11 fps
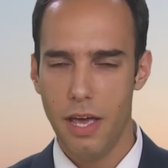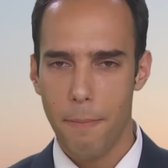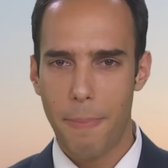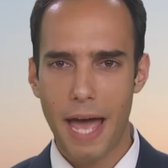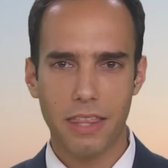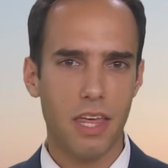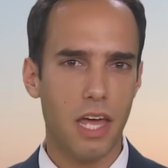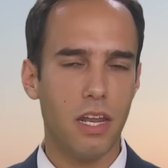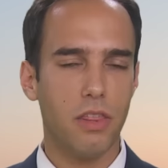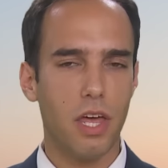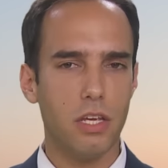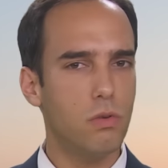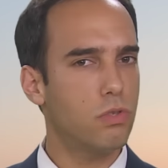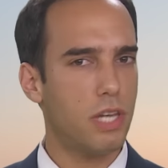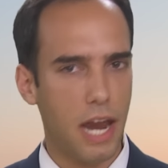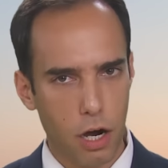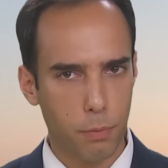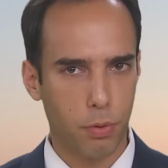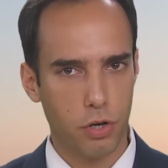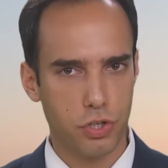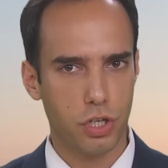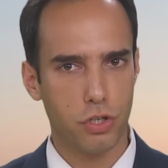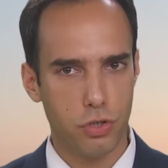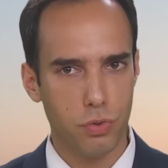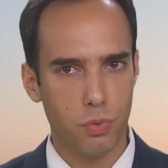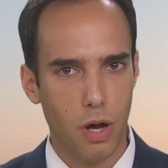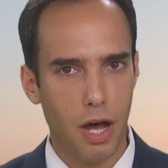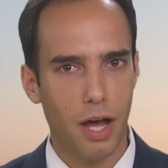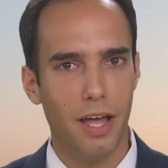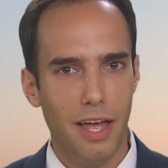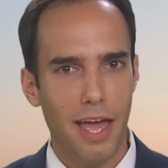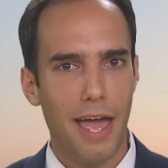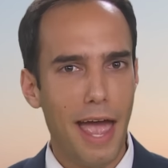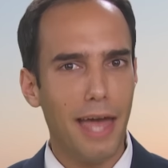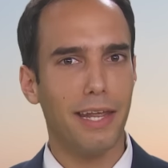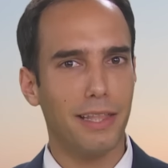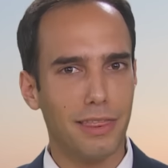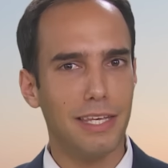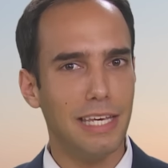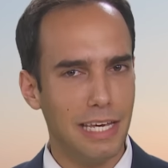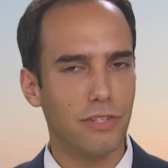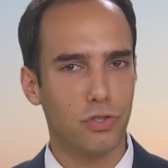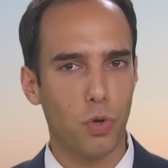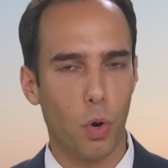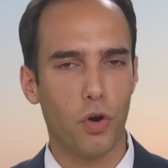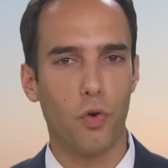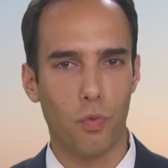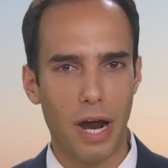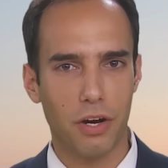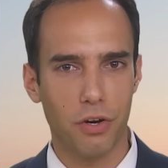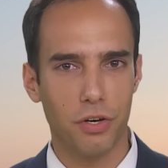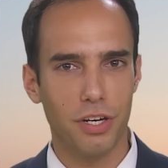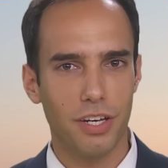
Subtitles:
Back then, they used airbrushing to edit the historical record.